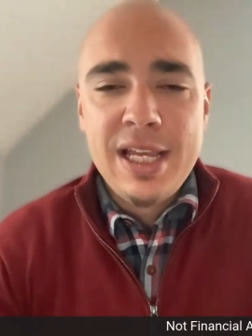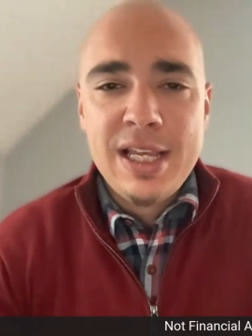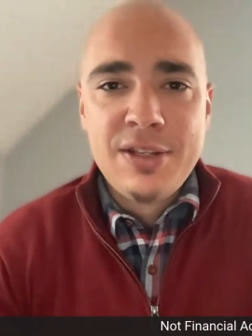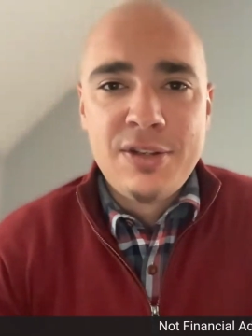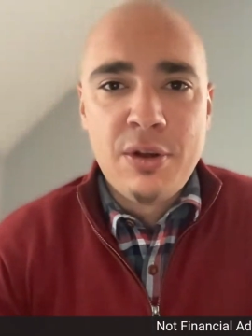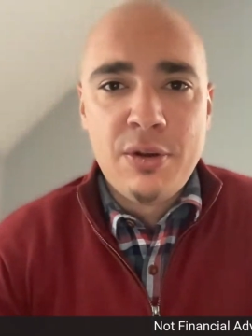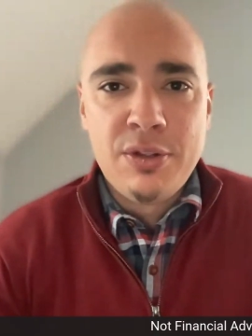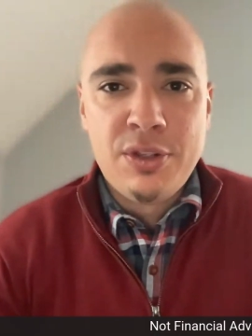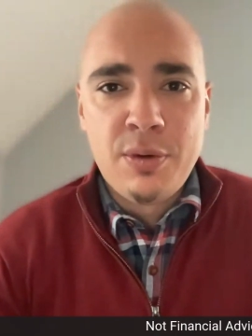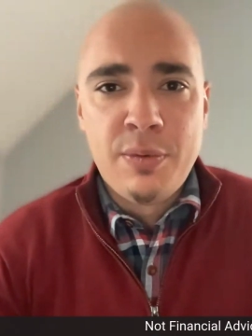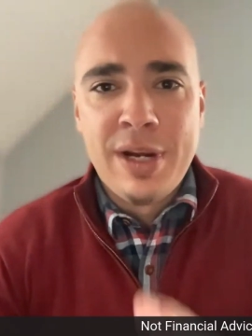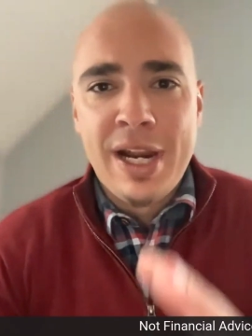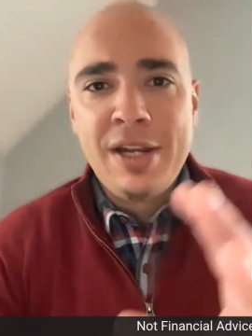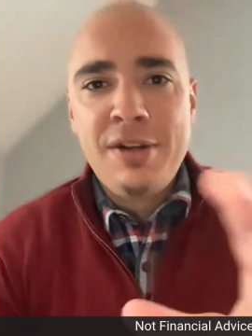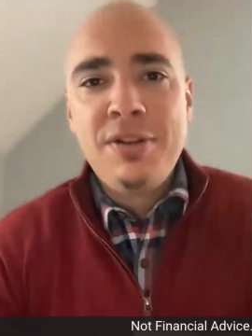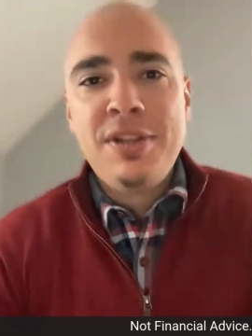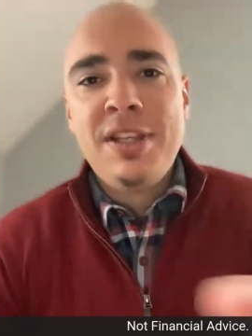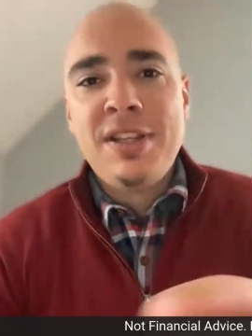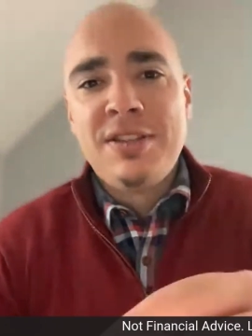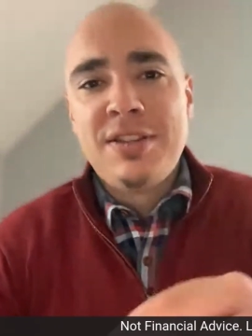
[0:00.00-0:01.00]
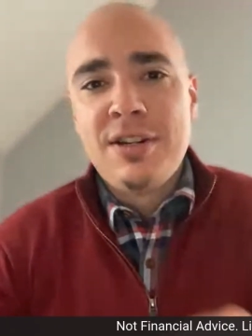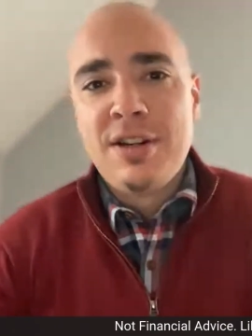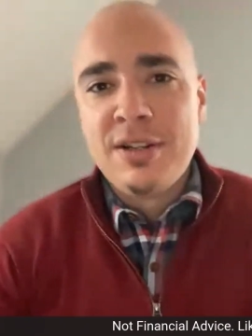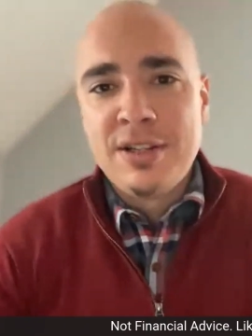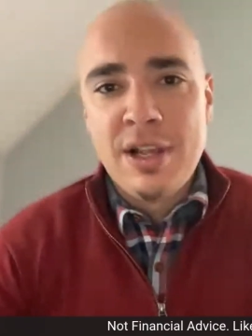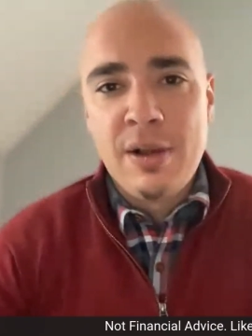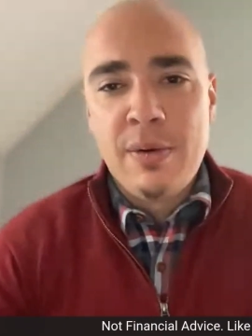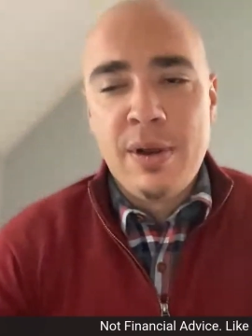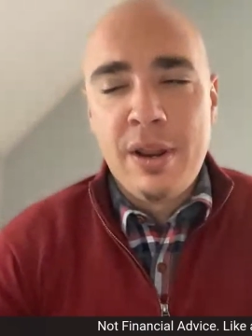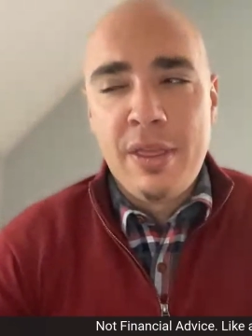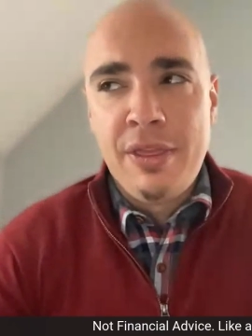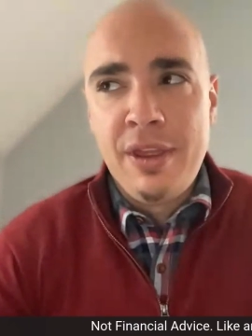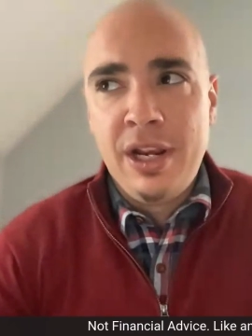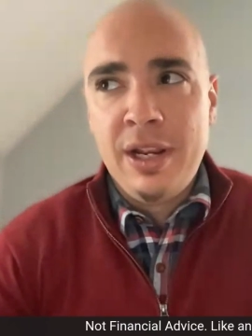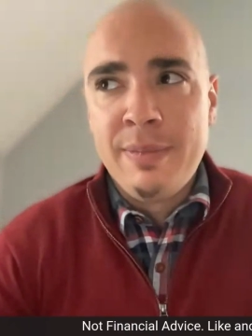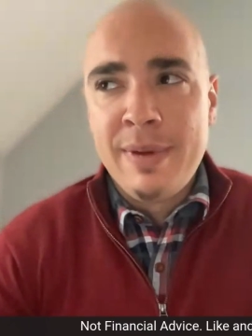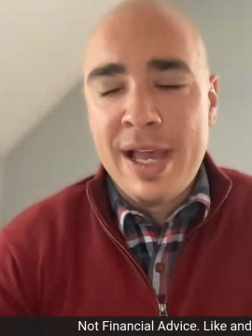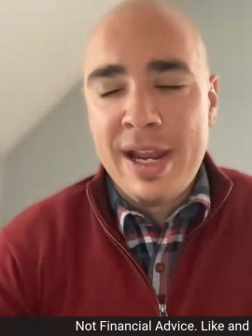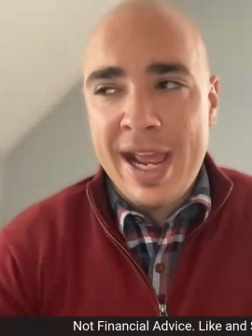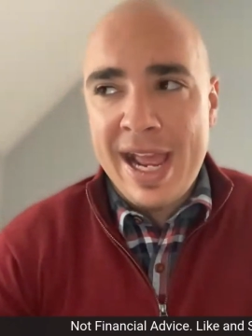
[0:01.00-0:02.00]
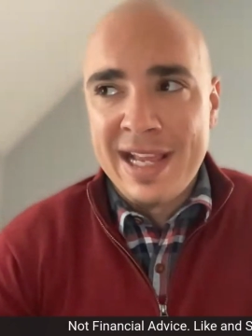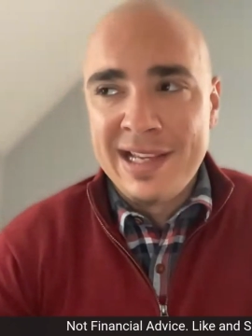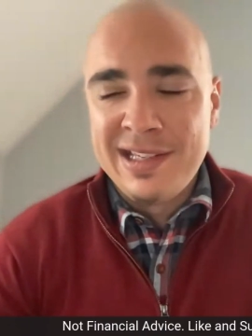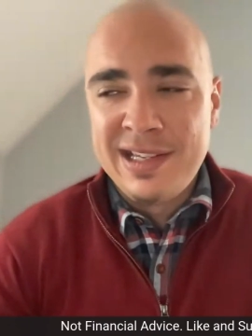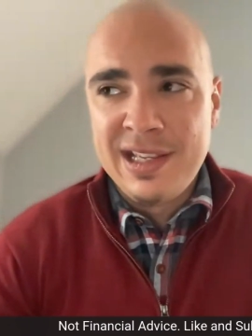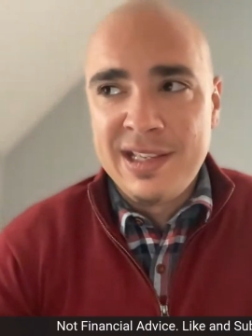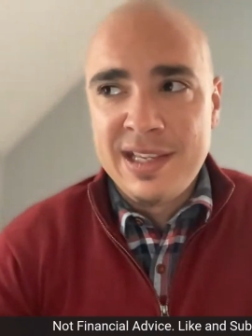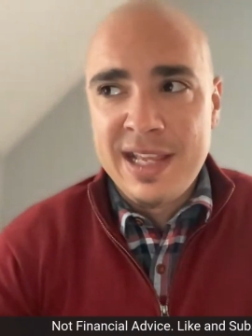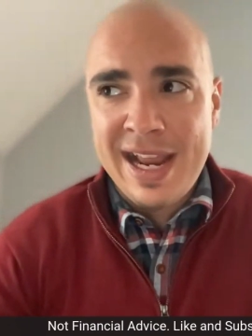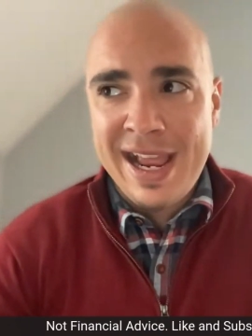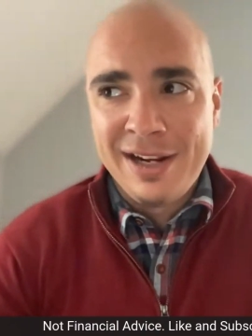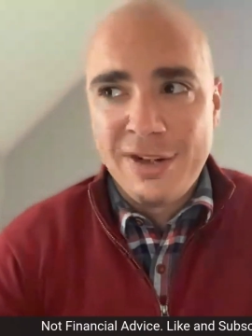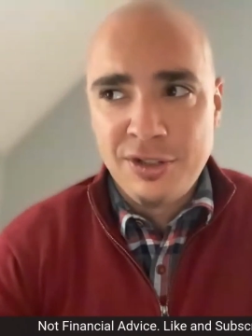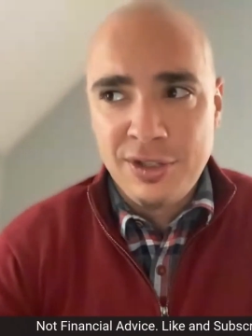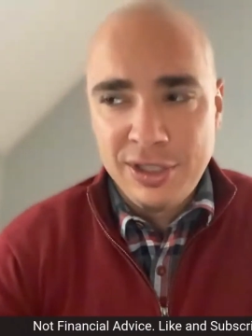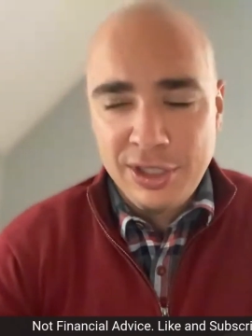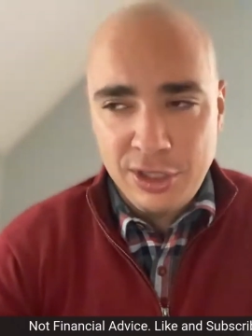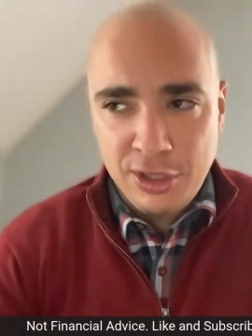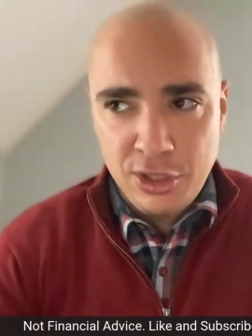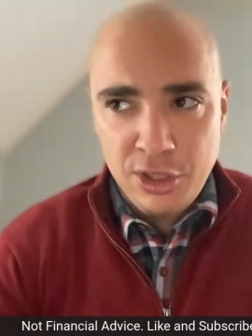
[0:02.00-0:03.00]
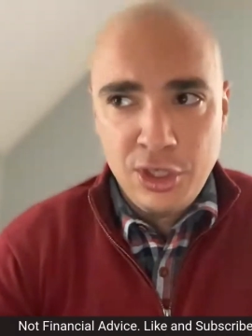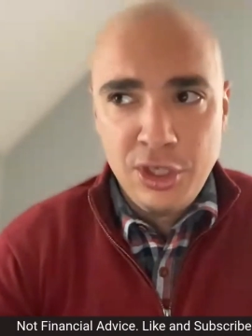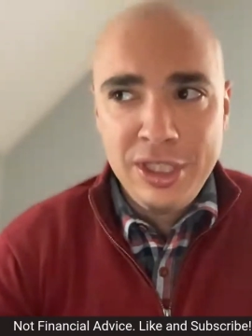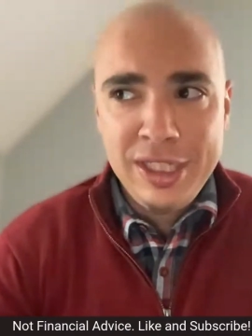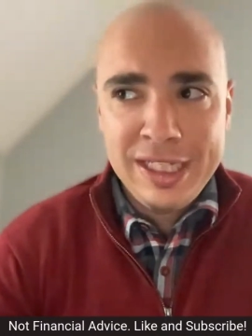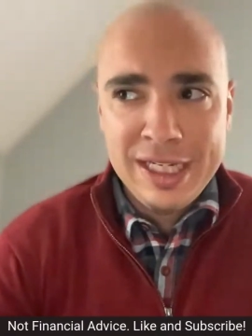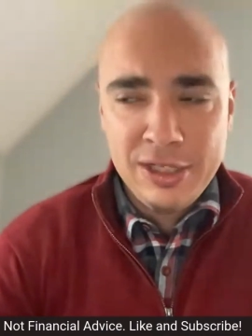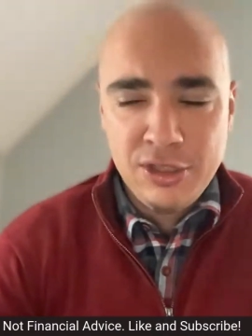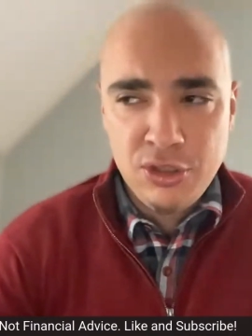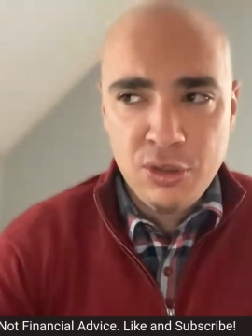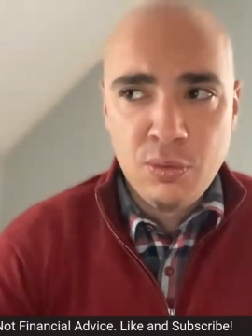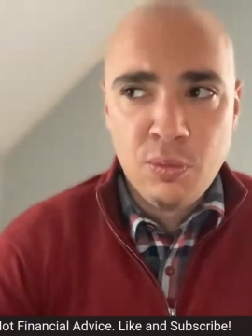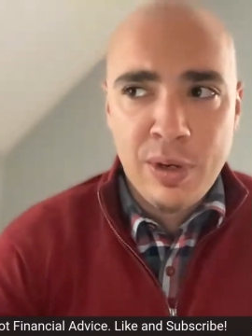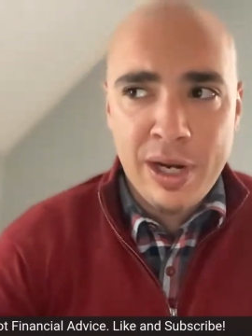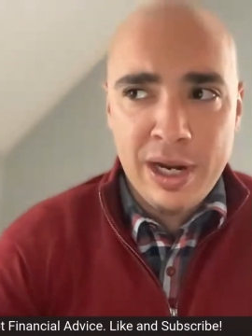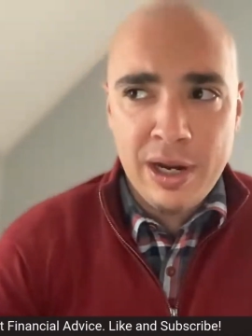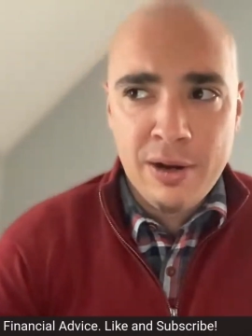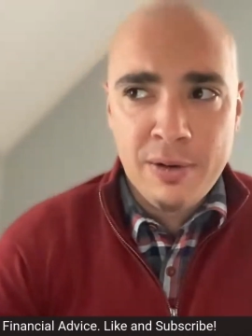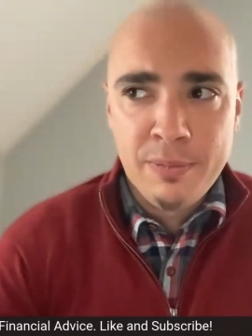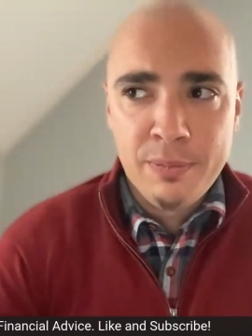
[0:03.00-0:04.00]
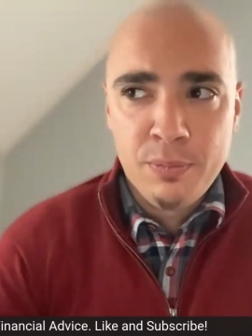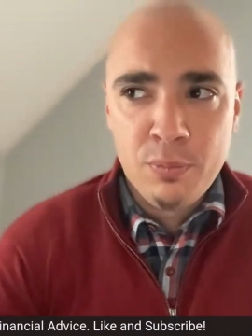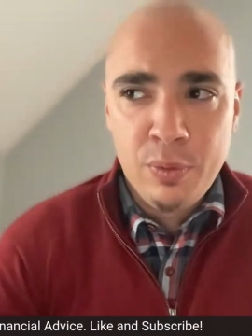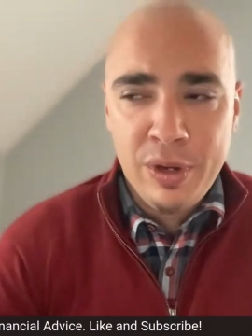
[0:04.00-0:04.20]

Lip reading: so when I do these series, I want to think about assets that actually could get to where